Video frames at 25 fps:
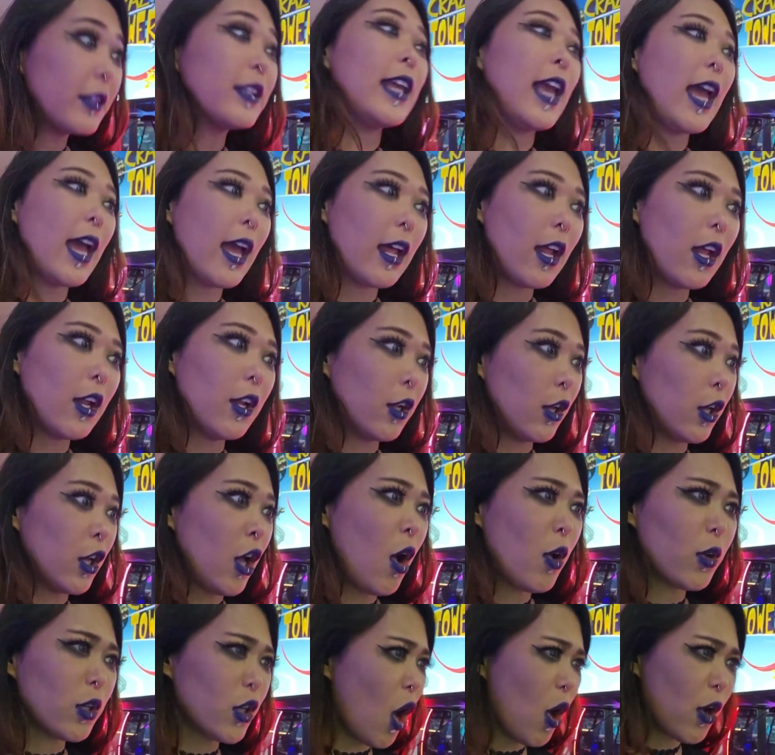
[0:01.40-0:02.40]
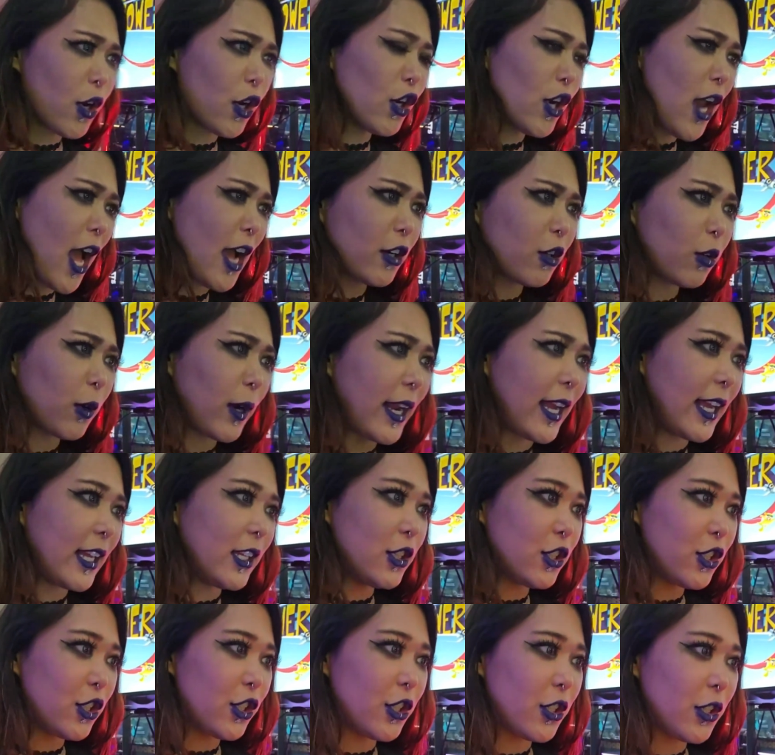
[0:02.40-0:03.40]
Yeah. Oh, no, you're not
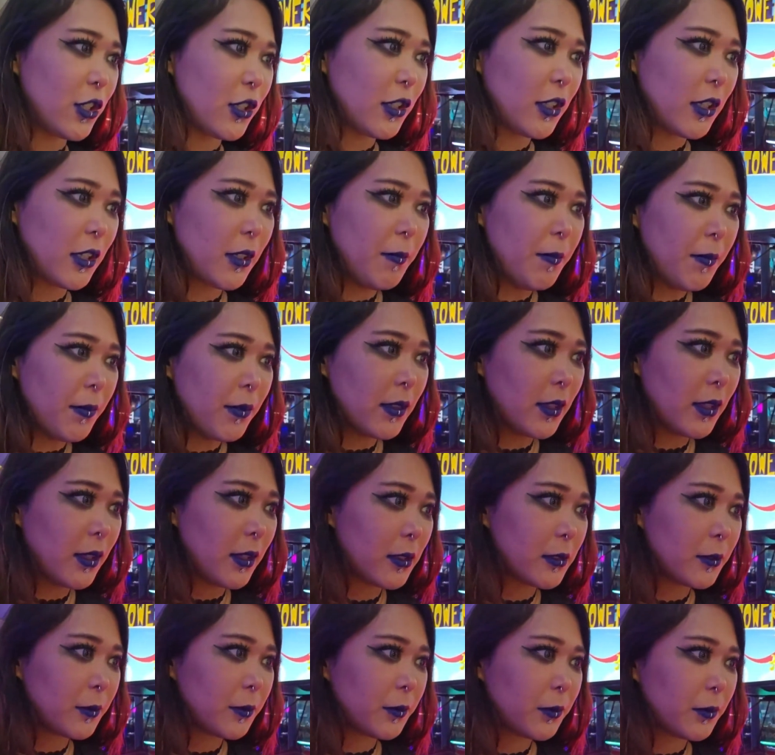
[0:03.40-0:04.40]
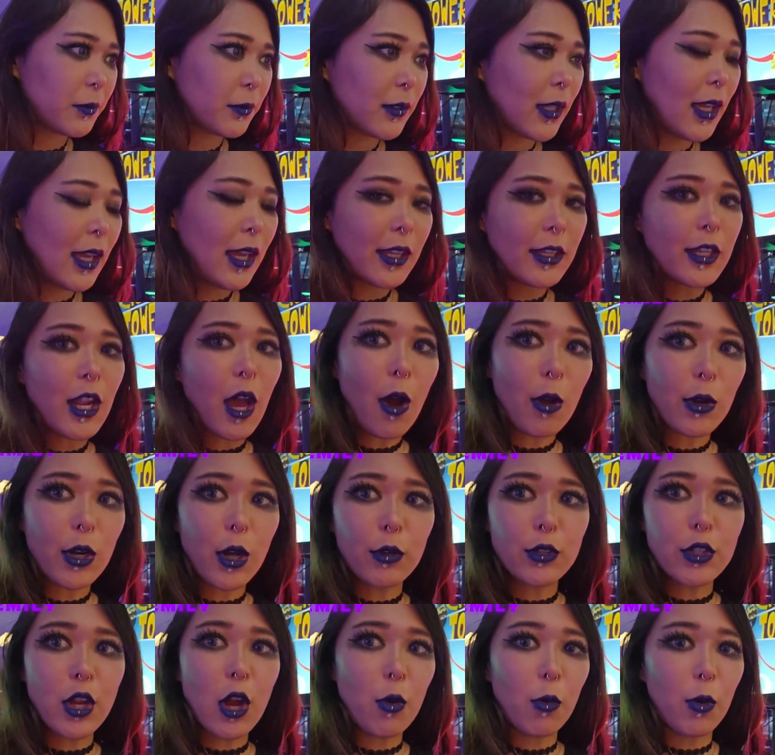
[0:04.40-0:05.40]
cringe. I just don't.
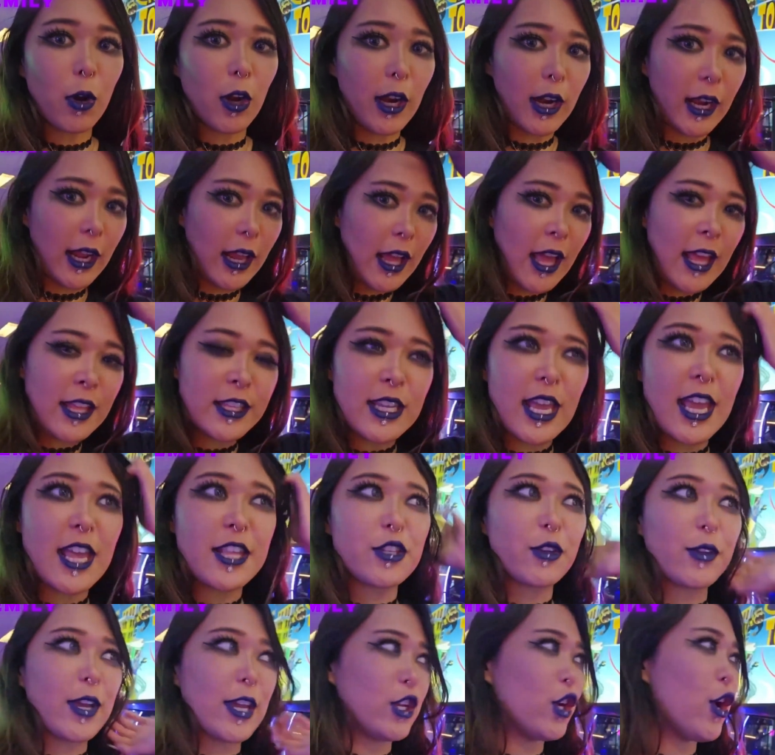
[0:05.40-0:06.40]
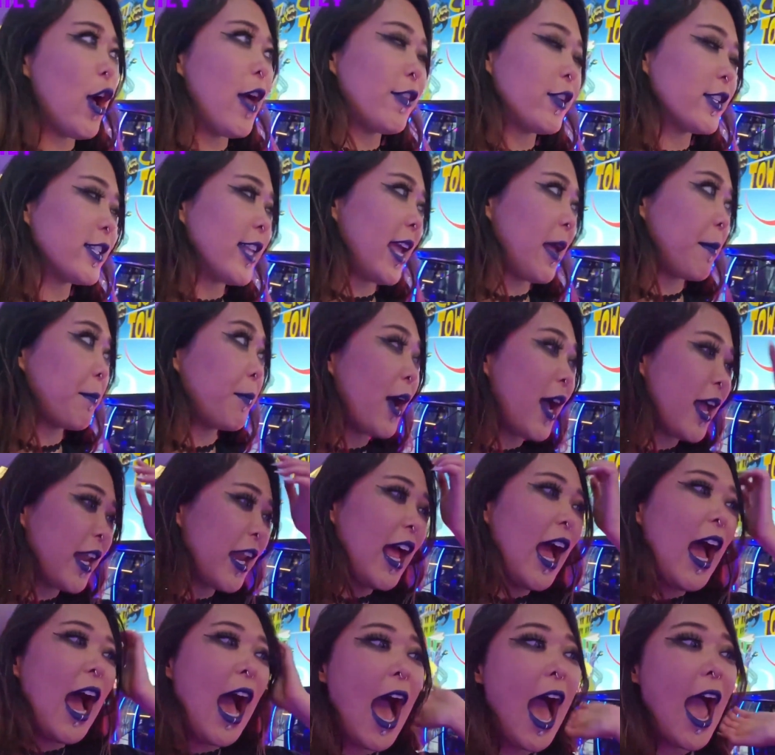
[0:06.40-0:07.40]
No, don't worry. It's okay. You don't have to say it,
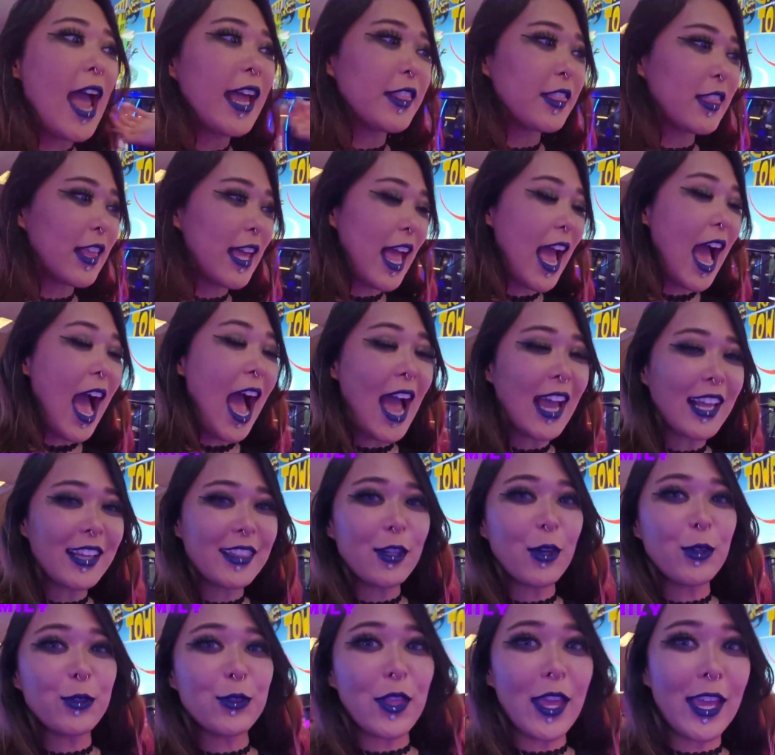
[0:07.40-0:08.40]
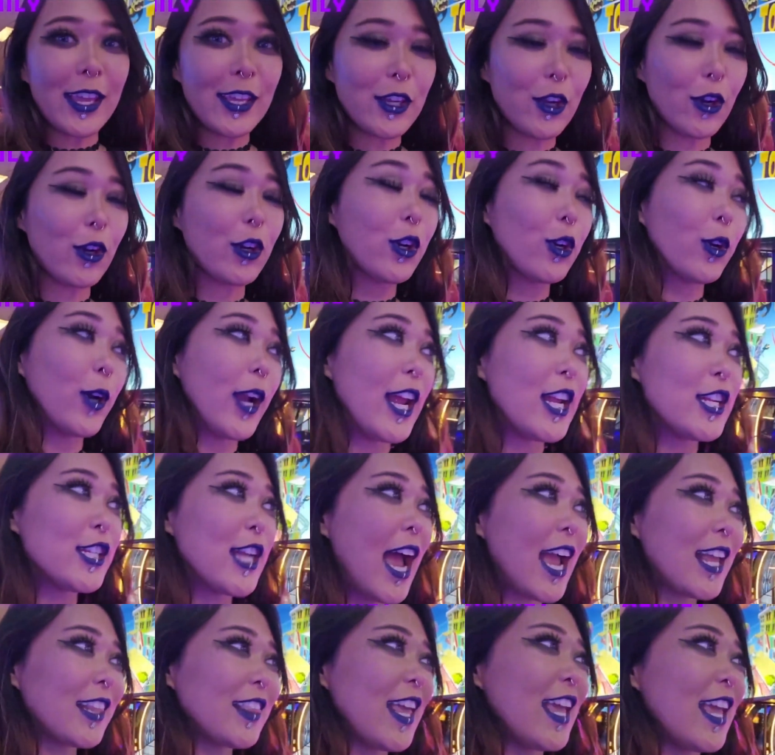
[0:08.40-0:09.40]
but I still think you're
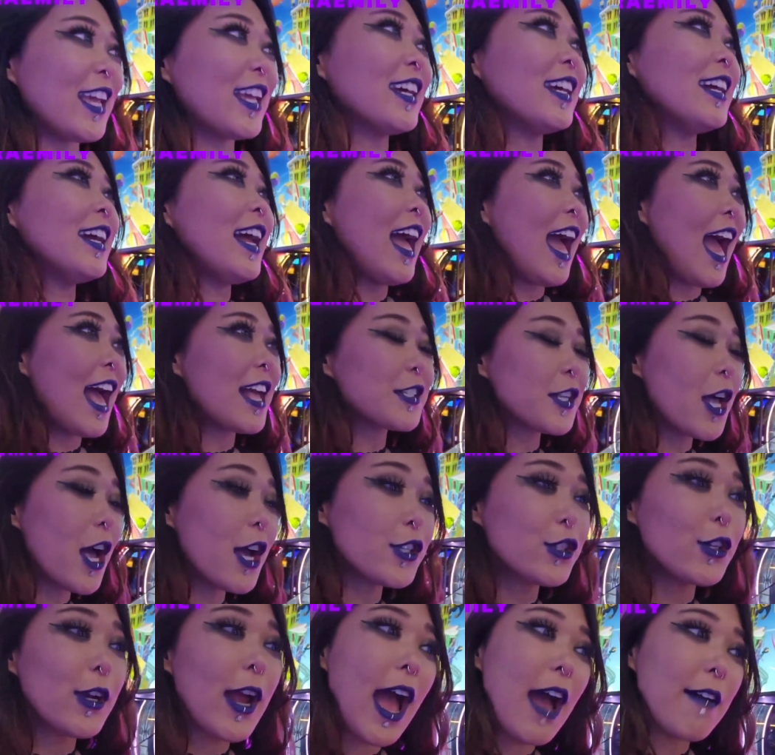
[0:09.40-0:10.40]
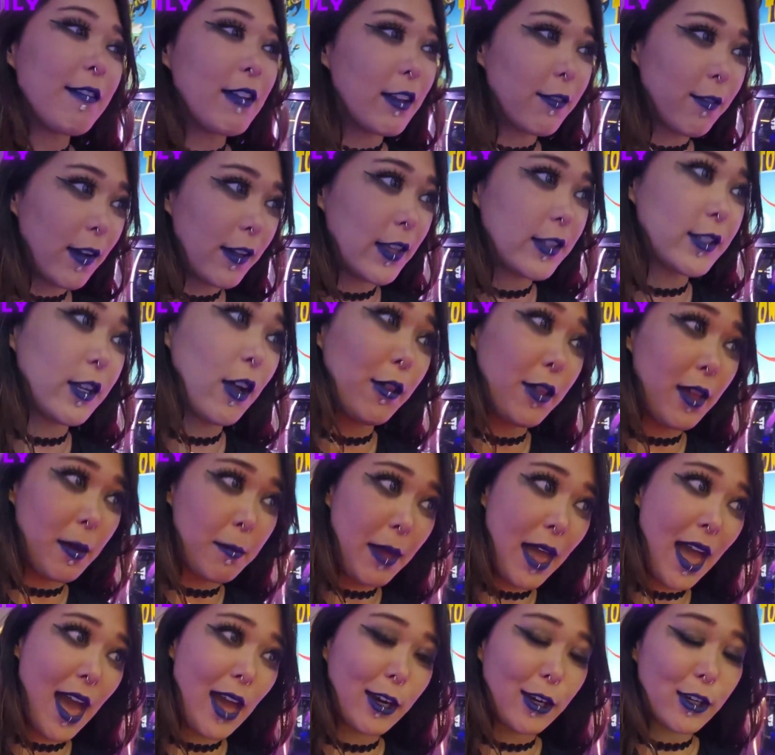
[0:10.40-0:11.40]
cringe. I think as long as you're having fun, that's all
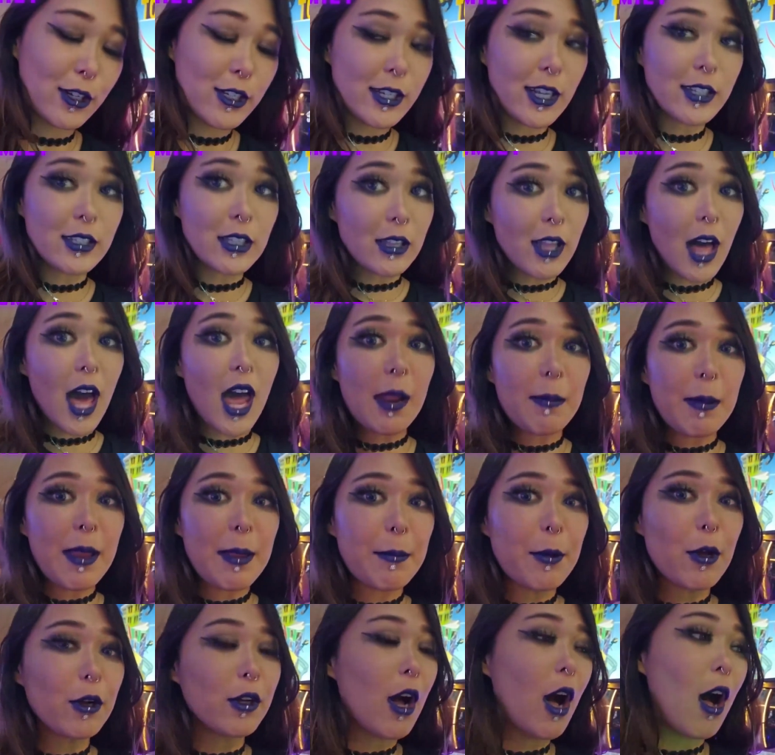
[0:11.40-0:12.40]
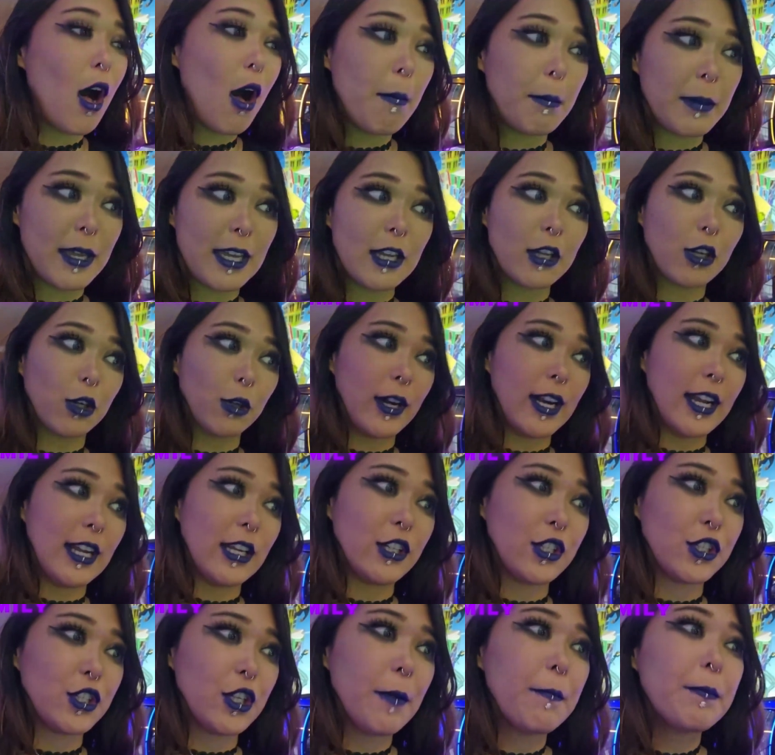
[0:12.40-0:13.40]
that matters. Because a lot of people call me
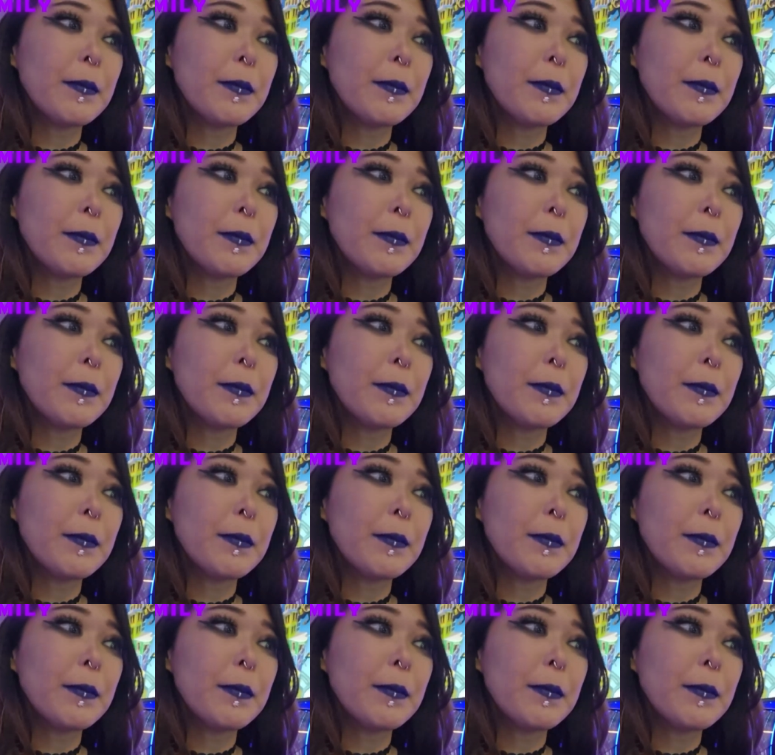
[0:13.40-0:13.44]
cringe,